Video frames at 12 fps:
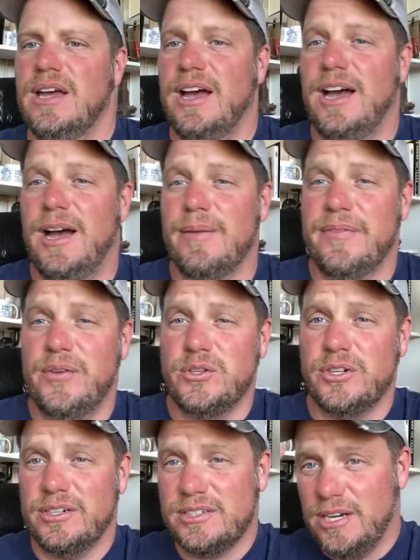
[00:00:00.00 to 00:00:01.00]
Um, the
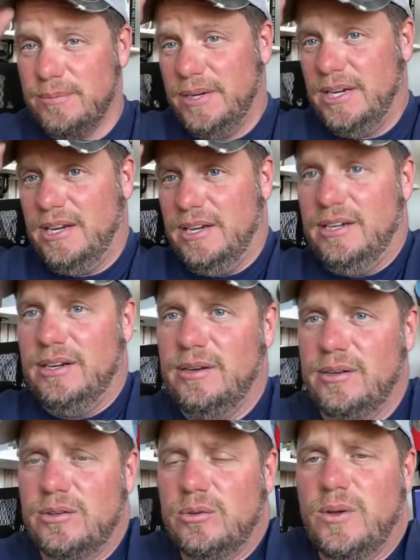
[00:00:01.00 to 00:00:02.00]
future is going to
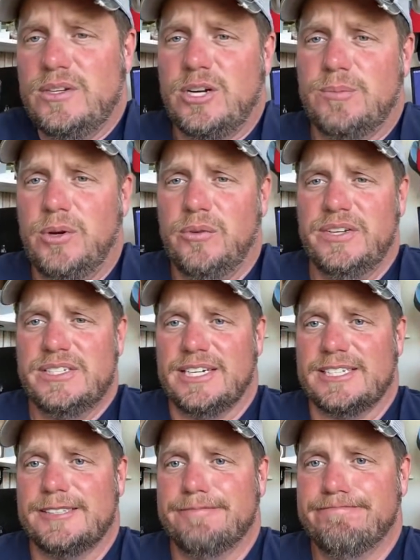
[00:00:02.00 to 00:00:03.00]
be twin turbo V
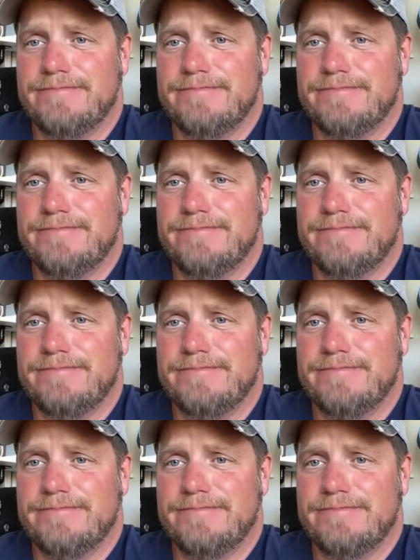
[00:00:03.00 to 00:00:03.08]
six.